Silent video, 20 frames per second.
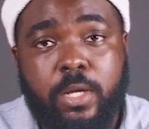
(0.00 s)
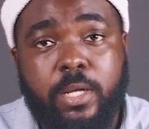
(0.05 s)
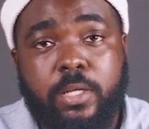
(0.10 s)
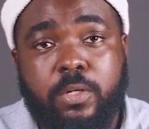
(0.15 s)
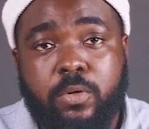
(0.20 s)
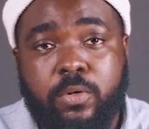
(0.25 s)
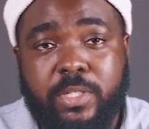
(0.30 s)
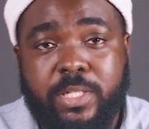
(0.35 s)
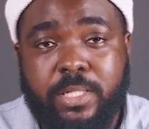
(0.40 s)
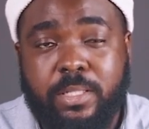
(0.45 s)

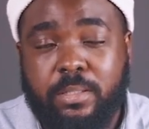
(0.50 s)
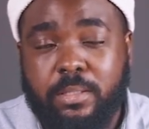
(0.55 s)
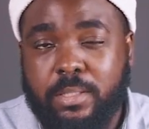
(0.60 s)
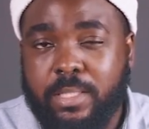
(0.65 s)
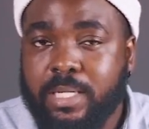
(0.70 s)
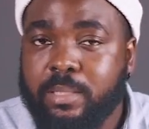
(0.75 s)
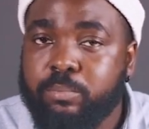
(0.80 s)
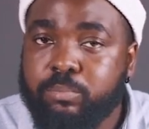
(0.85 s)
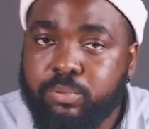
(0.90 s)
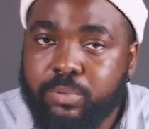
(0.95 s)
target
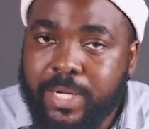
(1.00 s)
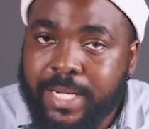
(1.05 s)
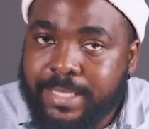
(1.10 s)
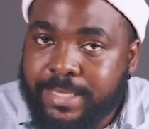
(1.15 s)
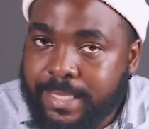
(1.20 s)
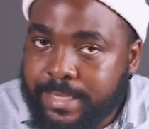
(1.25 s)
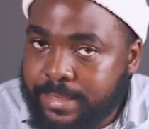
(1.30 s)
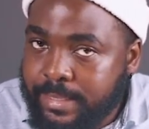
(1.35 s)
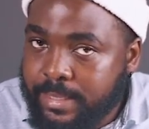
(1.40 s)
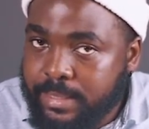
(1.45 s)
audience, and
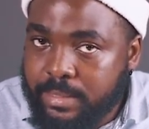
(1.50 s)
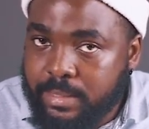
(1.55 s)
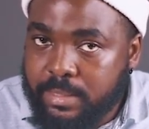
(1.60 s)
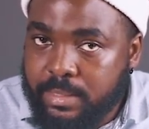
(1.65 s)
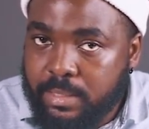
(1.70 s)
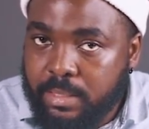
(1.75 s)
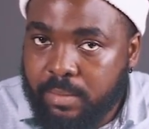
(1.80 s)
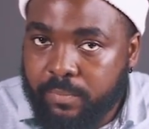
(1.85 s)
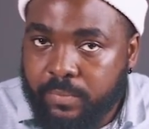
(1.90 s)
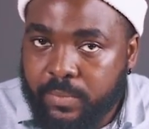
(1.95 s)
brand
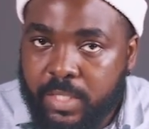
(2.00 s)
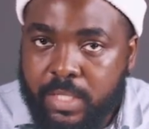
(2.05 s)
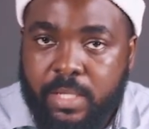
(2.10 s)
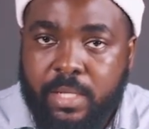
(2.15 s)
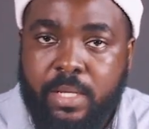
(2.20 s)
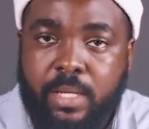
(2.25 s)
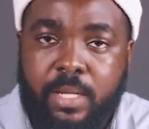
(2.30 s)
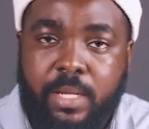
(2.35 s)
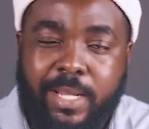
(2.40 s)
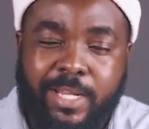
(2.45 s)
identity.
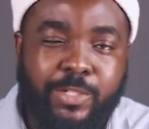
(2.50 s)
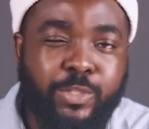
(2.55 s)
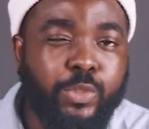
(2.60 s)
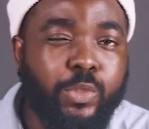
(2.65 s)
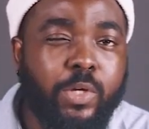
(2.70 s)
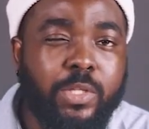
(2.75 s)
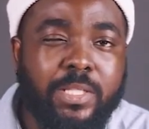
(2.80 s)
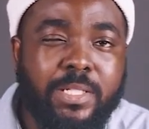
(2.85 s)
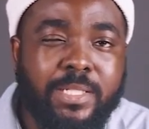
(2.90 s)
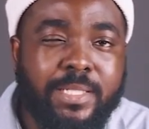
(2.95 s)

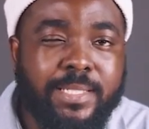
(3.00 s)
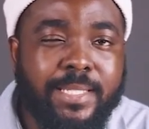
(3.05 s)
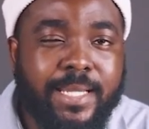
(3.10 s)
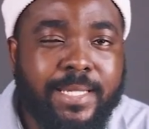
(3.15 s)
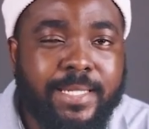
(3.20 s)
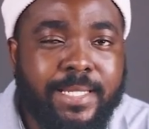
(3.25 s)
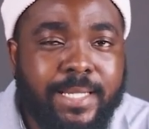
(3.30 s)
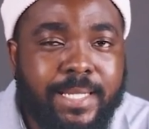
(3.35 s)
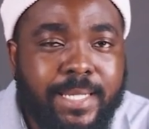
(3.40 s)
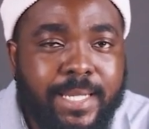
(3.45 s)
Ensure the
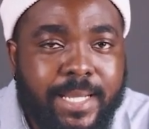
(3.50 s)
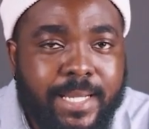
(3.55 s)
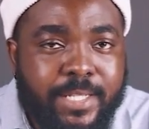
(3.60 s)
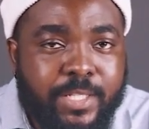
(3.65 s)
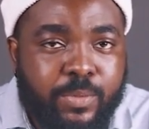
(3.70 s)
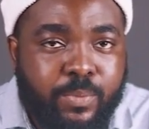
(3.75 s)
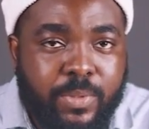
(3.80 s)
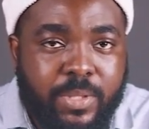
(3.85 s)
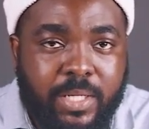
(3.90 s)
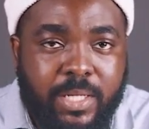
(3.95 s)
design
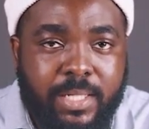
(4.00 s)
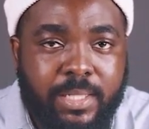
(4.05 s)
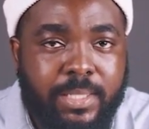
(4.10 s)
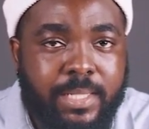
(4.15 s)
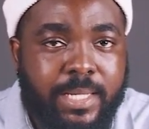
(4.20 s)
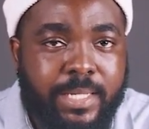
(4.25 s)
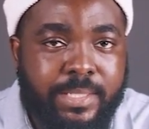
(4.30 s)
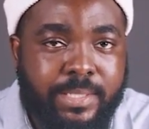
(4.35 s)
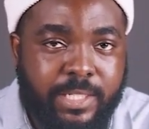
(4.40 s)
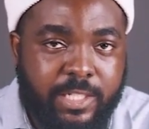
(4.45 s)
aligns with the
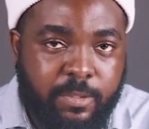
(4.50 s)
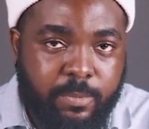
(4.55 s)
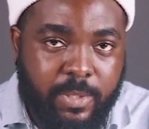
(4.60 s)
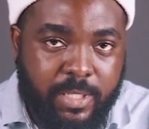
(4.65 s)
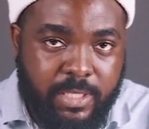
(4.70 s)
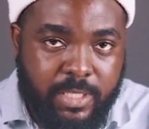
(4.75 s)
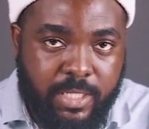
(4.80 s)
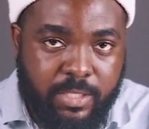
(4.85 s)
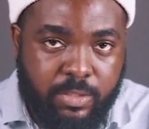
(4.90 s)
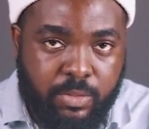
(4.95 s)
client's
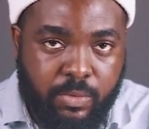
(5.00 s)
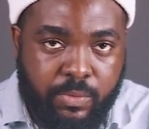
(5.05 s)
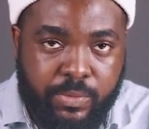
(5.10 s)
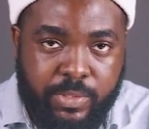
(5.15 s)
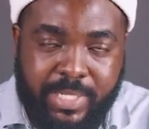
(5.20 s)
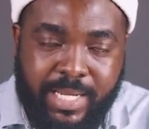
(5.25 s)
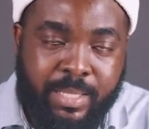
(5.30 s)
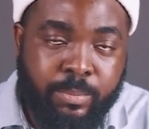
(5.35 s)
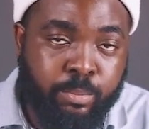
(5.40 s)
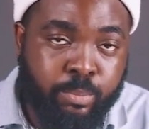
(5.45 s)

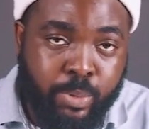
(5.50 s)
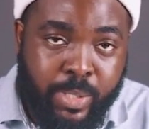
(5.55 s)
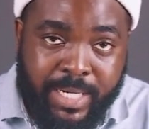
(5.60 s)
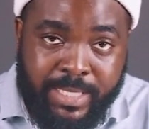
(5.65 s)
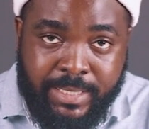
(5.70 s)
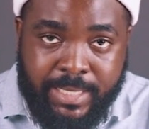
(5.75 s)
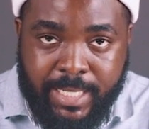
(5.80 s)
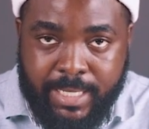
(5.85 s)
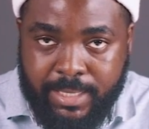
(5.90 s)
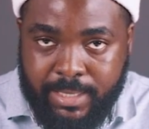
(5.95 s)
expectations and
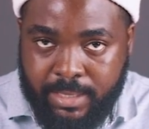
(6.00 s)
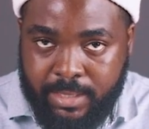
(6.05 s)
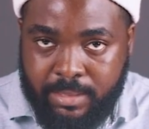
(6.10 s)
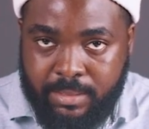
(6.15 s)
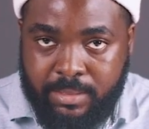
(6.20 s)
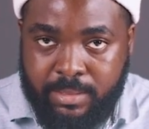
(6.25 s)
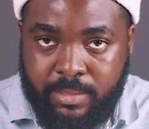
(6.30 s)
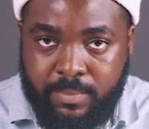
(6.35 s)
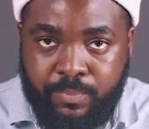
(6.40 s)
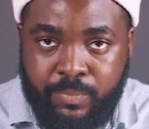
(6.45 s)
brand
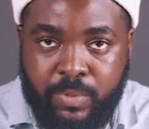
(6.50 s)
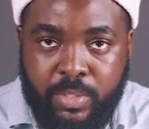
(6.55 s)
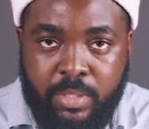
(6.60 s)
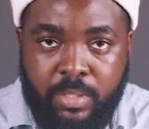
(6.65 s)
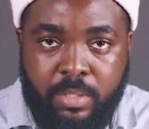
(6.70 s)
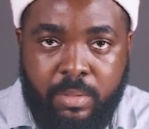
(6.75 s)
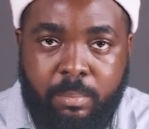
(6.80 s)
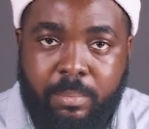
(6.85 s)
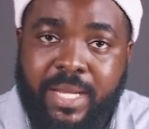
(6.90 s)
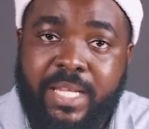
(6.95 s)
guidelines.
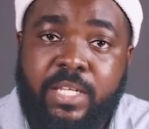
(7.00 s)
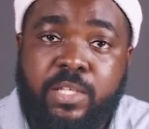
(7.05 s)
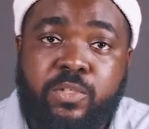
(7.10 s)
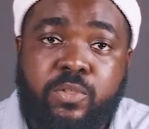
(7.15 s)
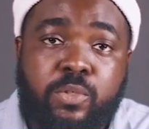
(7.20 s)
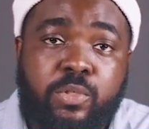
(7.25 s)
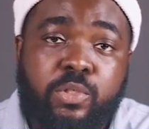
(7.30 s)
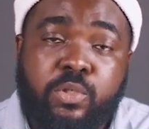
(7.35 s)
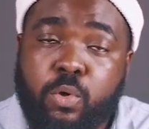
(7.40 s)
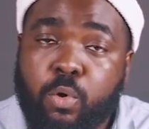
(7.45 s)
Manage
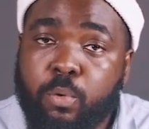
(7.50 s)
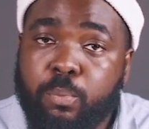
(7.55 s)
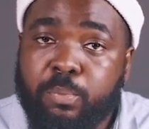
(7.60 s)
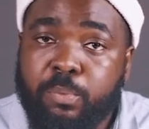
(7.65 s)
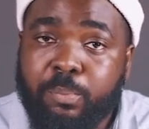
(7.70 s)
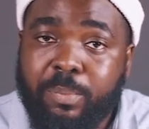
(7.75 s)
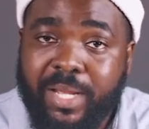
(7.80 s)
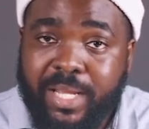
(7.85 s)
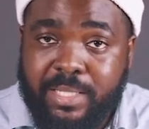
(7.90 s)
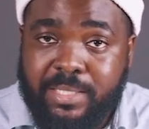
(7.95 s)
the scope
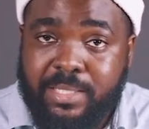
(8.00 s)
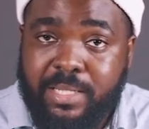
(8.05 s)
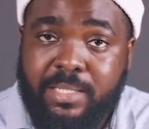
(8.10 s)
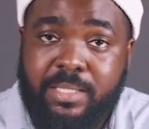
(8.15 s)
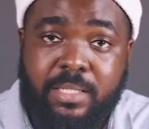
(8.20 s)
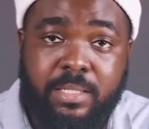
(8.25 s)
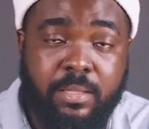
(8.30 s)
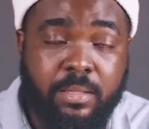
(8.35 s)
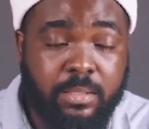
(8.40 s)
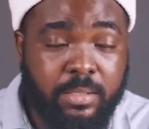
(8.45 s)
by
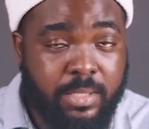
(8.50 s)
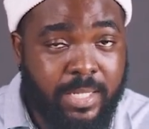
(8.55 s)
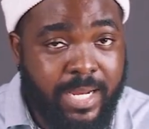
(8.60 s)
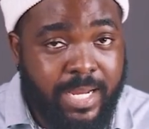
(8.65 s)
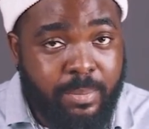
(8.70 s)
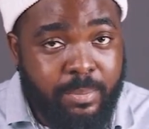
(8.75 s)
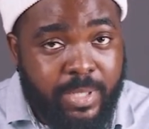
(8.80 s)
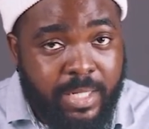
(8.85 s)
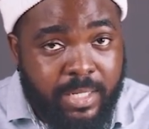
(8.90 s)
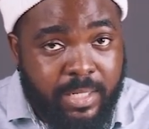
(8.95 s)
assessing the
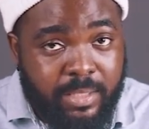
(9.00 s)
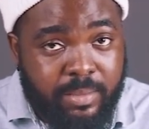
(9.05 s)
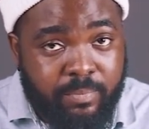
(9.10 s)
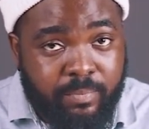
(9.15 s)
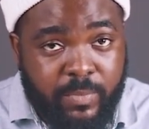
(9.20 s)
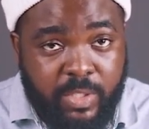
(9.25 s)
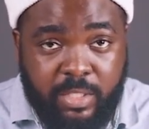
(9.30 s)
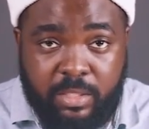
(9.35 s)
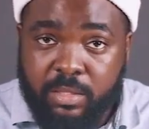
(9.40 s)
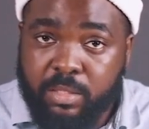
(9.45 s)
timeline,
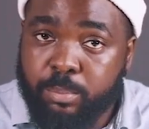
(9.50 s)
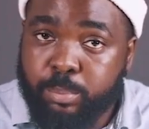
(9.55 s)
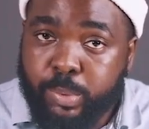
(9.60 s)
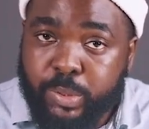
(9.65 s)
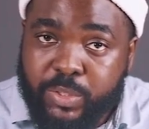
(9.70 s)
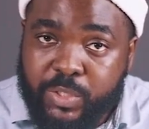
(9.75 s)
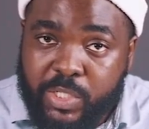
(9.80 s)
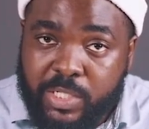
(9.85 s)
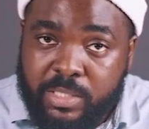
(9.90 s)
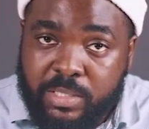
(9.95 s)
the
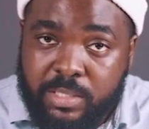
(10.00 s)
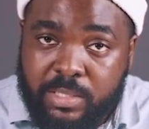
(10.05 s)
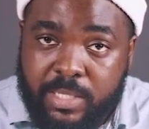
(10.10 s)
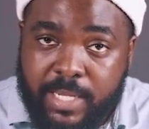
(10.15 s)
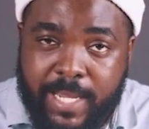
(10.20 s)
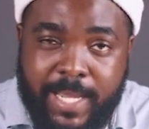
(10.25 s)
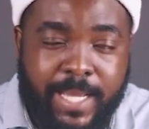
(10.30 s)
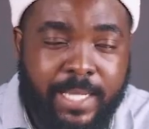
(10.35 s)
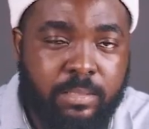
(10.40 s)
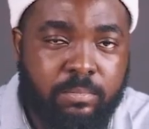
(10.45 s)
budget,
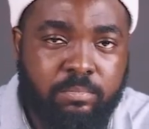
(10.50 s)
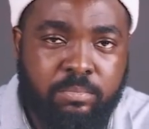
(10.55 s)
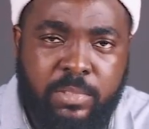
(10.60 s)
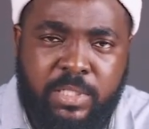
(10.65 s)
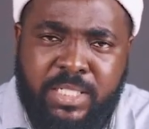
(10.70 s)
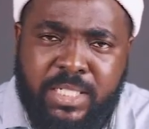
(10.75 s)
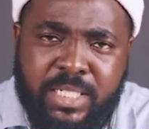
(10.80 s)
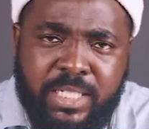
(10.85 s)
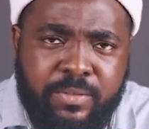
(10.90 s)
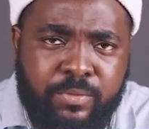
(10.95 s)
and
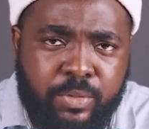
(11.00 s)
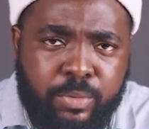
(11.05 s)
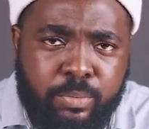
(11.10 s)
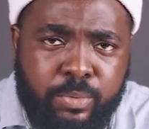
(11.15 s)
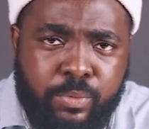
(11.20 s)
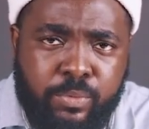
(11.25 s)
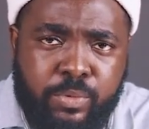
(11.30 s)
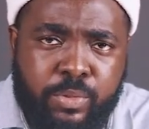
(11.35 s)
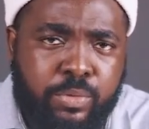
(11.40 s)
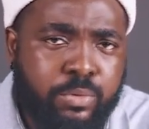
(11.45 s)

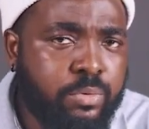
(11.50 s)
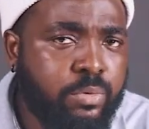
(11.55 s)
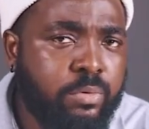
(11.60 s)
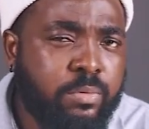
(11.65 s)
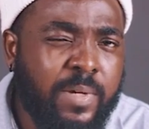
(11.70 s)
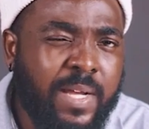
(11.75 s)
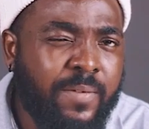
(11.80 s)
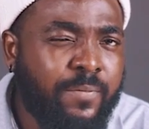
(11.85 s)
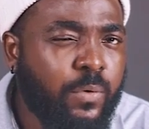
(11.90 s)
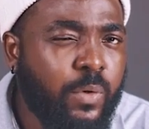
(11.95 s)
deliverables
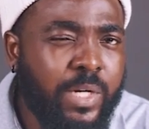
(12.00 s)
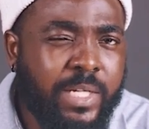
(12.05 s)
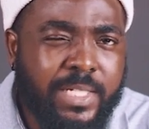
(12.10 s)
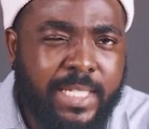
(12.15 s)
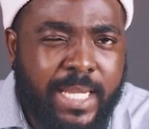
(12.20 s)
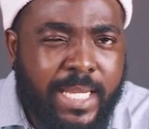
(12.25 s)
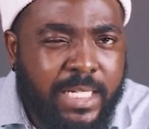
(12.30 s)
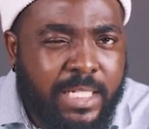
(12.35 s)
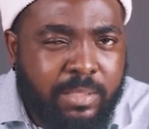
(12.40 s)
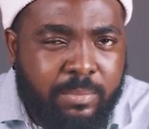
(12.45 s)
to avoid
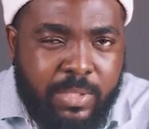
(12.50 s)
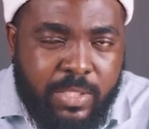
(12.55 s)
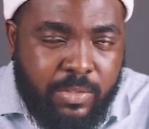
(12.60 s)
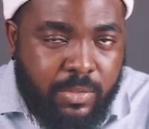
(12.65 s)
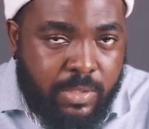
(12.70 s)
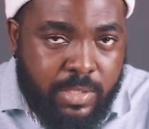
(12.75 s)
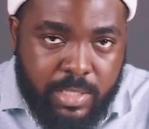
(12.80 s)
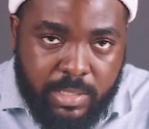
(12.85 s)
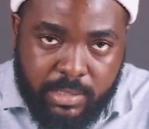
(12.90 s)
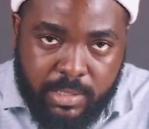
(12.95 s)
any
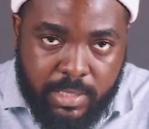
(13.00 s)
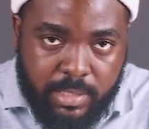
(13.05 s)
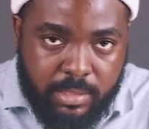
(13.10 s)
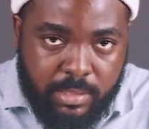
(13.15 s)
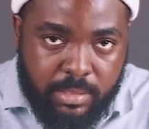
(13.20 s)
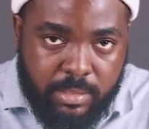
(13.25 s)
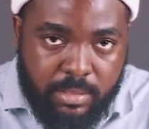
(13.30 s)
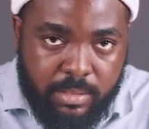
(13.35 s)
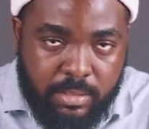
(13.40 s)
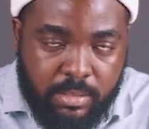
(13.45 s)

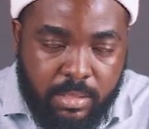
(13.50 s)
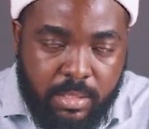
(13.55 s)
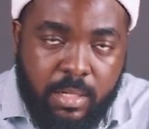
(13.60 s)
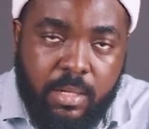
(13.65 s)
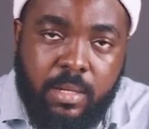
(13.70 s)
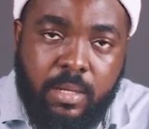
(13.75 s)
misunderstandings.